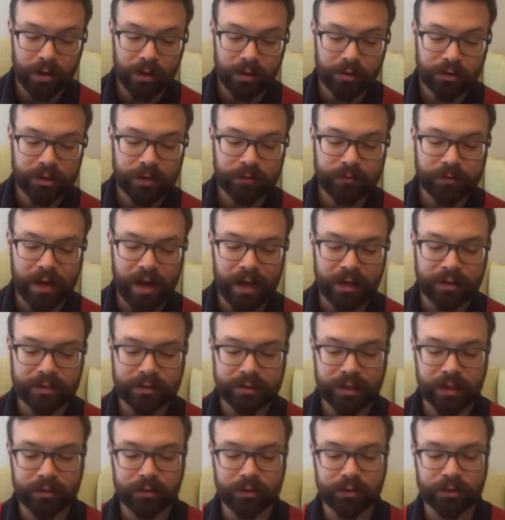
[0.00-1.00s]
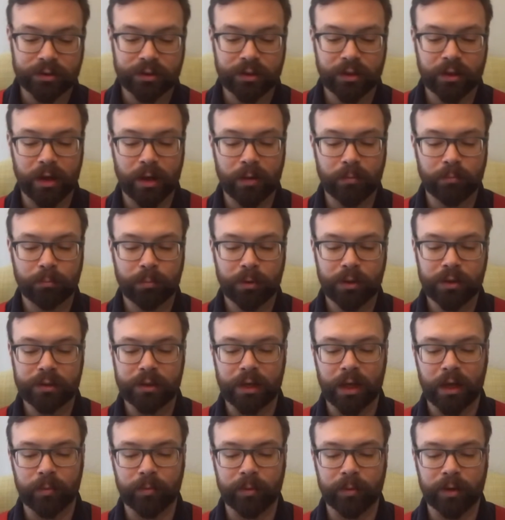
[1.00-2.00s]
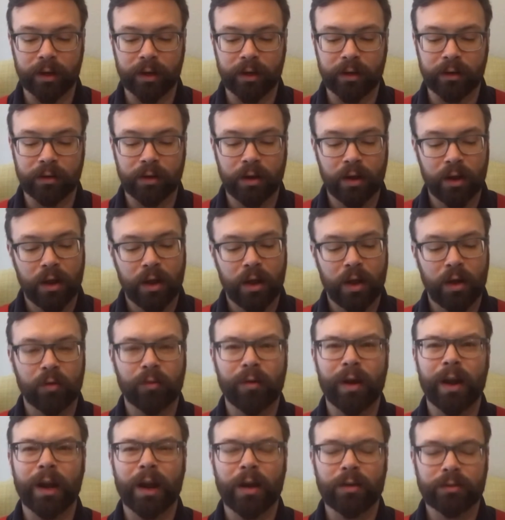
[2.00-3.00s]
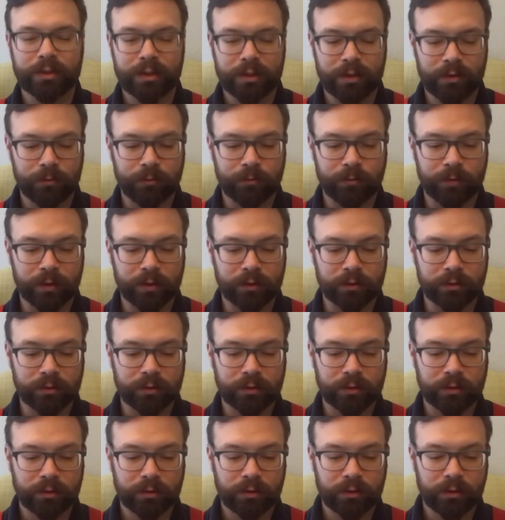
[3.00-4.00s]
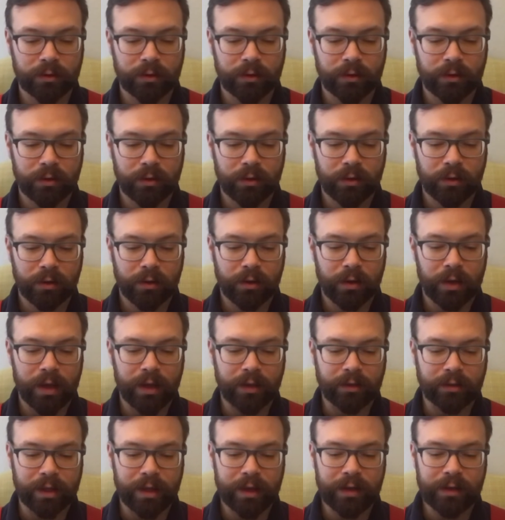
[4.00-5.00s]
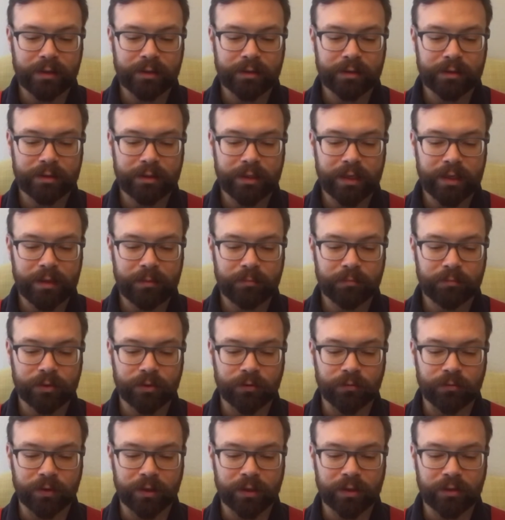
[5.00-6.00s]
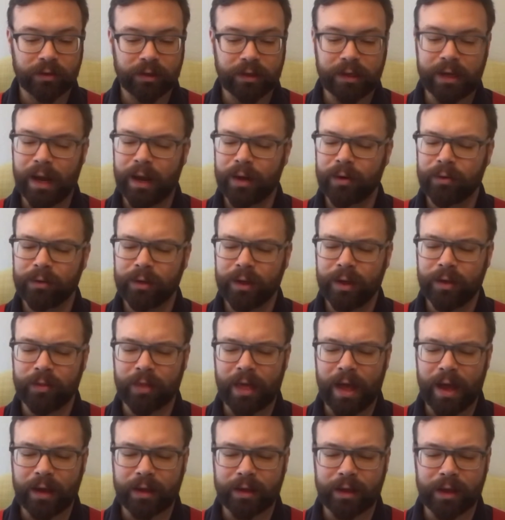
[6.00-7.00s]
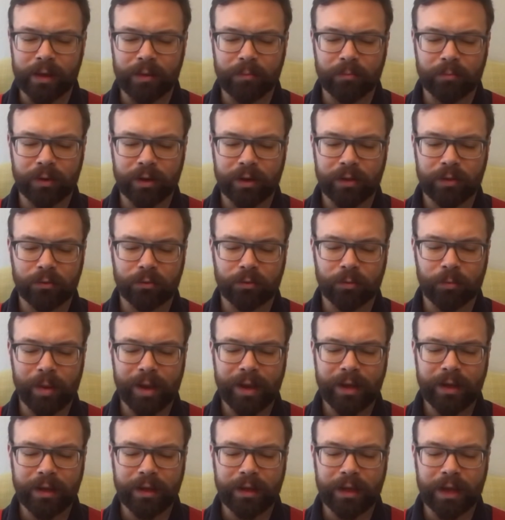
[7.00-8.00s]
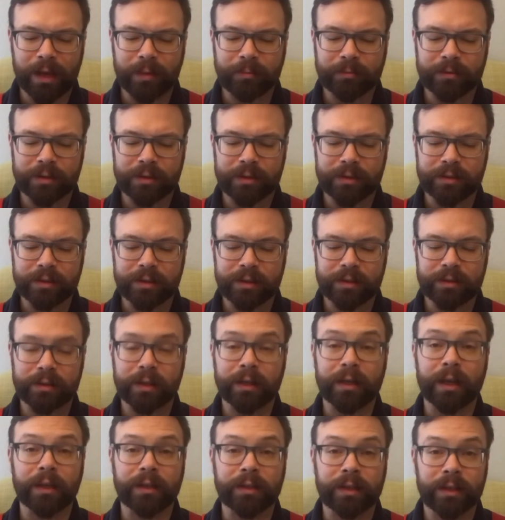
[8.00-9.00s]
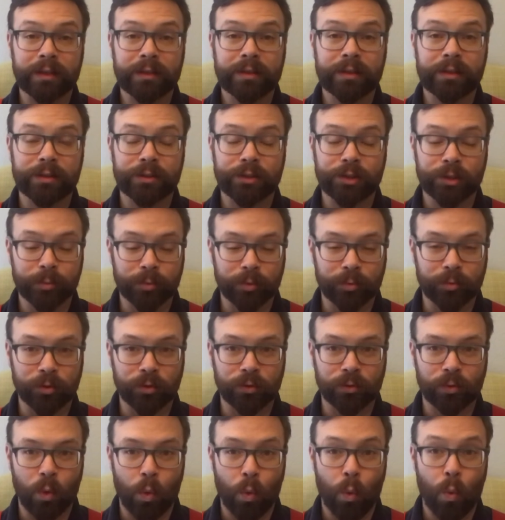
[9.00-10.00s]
Jeff Hostetler stood up, put his helmet on, ran out to the field, and led his team to victory not only in that game, but in the remaining games of the season and into the Super Bowl.